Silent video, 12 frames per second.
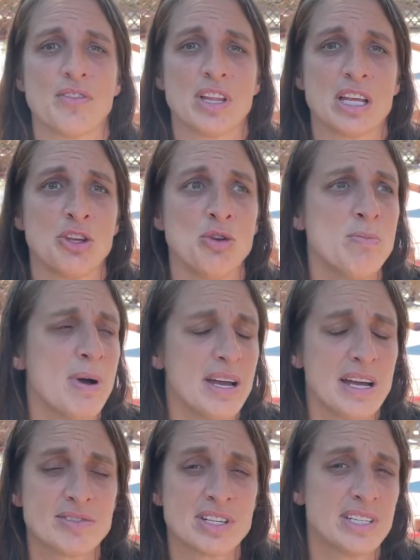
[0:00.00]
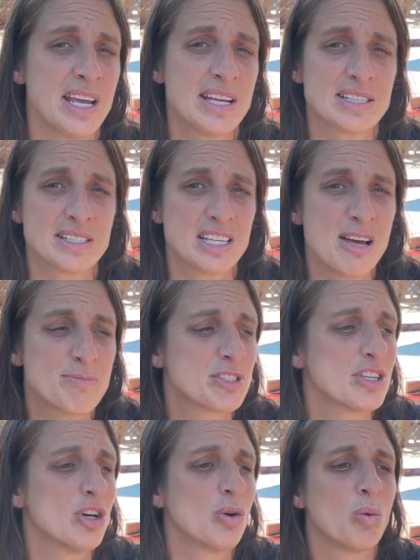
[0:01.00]
You might have to take steps
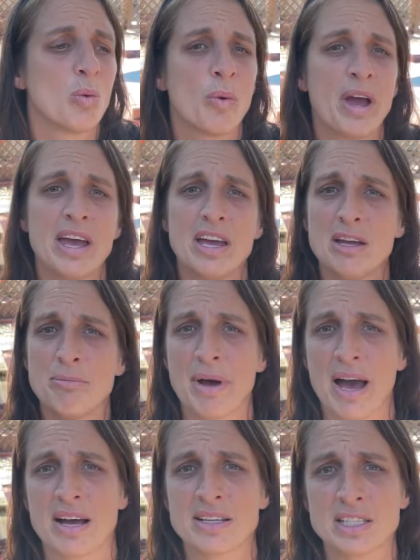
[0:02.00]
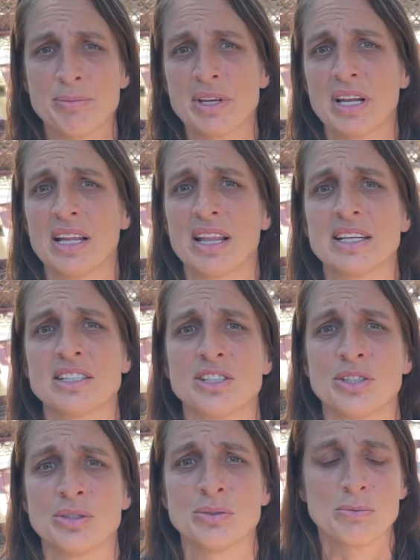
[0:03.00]
way back. Something I like to
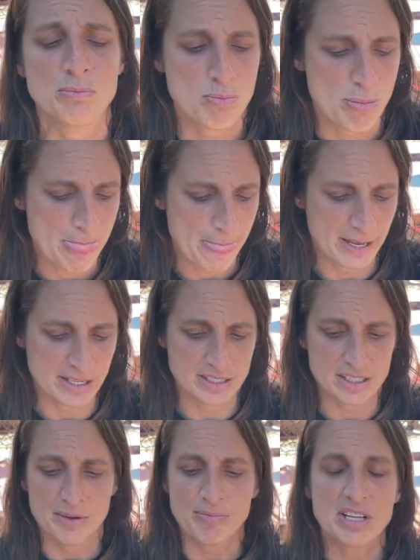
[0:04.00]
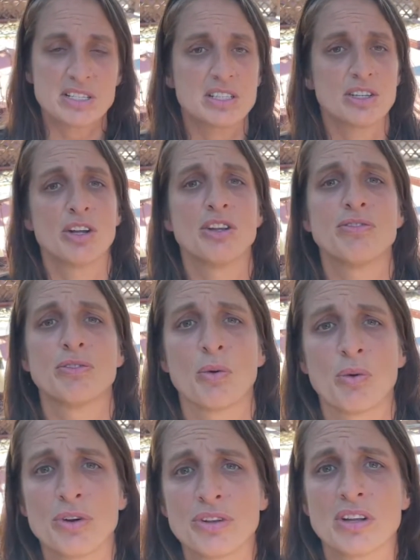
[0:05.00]
do is sit on the
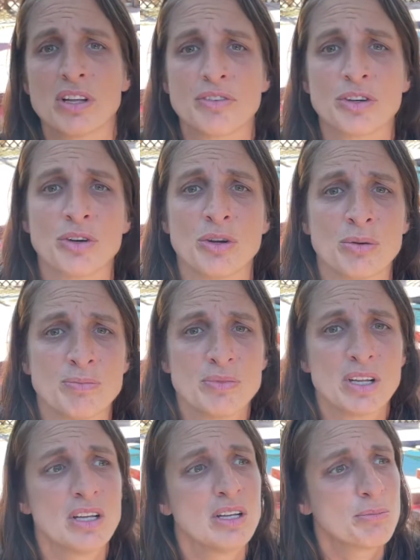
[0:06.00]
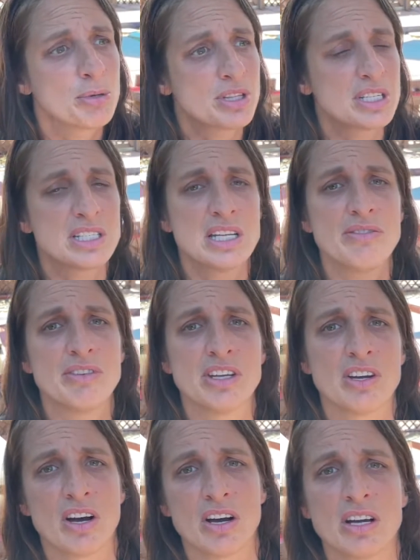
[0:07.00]
floor in the living room, put the
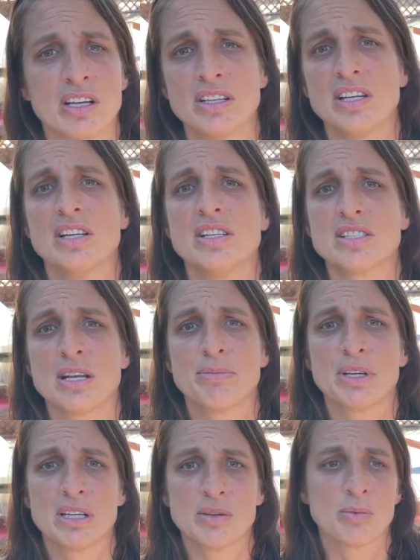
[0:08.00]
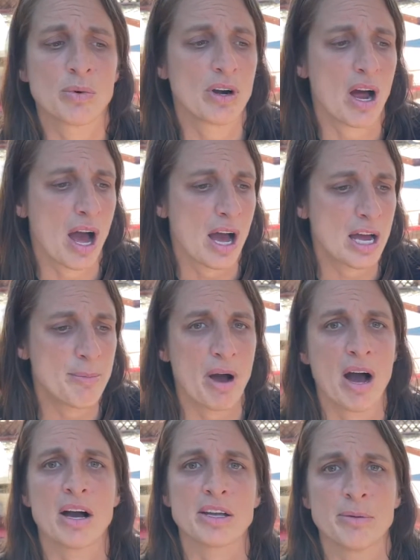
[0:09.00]
TV on, something where I'm
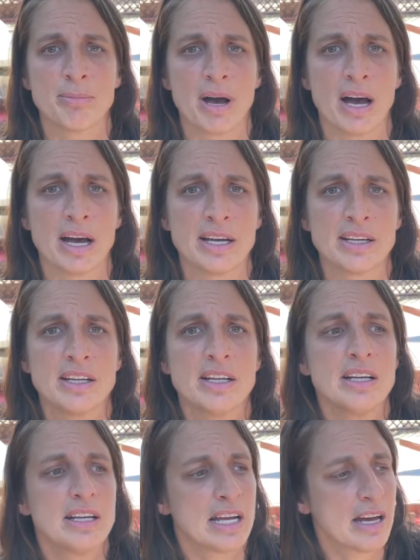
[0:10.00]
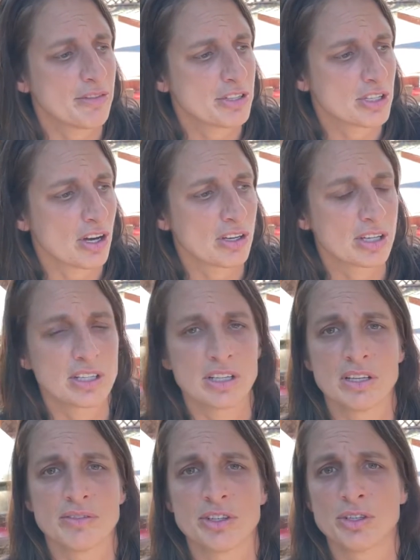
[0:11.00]
occupied, have the dog in the
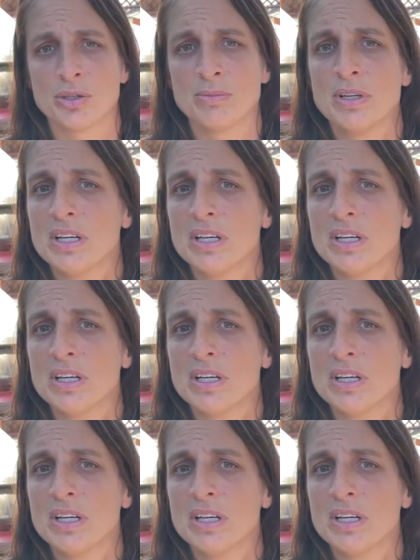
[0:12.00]
living room.